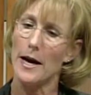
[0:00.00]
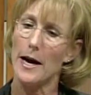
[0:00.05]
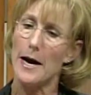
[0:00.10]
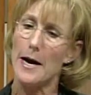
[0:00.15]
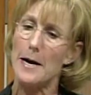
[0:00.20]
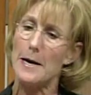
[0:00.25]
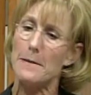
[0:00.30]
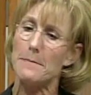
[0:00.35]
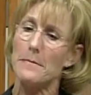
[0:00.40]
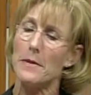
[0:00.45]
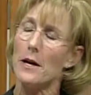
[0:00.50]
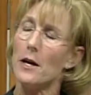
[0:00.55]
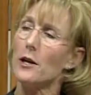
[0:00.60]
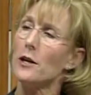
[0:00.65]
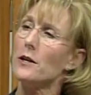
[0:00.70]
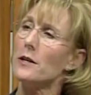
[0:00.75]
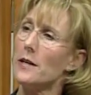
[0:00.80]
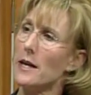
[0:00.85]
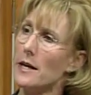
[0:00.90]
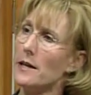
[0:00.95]

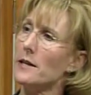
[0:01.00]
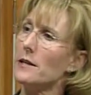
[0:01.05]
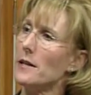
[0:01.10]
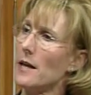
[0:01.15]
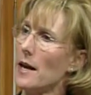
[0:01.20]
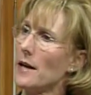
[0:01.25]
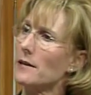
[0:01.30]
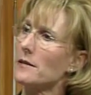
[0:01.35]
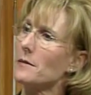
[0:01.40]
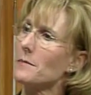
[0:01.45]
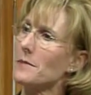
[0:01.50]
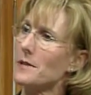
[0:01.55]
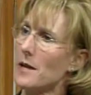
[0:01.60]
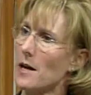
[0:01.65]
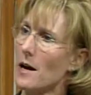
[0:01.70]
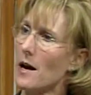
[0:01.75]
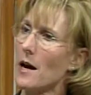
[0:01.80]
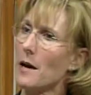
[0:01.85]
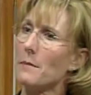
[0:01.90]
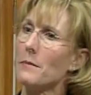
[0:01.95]
You need to take some
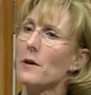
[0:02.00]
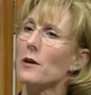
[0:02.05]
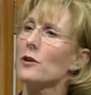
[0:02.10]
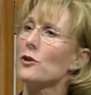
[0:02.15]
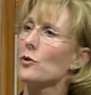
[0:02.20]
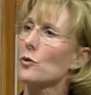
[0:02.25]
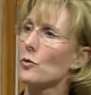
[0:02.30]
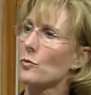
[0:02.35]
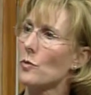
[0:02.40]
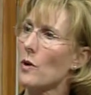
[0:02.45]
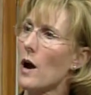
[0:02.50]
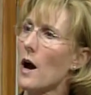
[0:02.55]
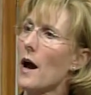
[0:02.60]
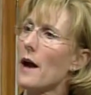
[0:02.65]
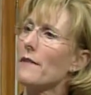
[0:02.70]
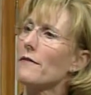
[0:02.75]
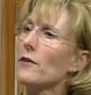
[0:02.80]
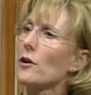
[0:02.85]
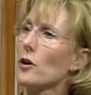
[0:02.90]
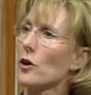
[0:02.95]
time to
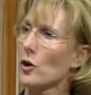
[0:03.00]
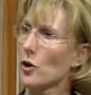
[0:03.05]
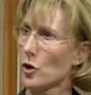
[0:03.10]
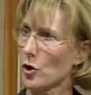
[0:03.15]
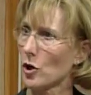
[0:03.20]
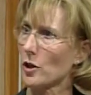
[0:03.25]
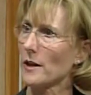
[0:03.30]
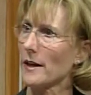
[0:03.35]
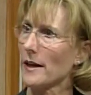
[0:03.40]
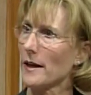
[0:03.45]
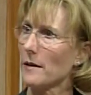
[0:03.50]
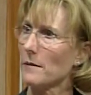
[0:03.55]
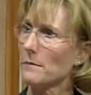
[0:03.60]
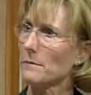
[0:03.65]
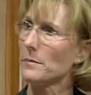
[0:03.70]
arrive early.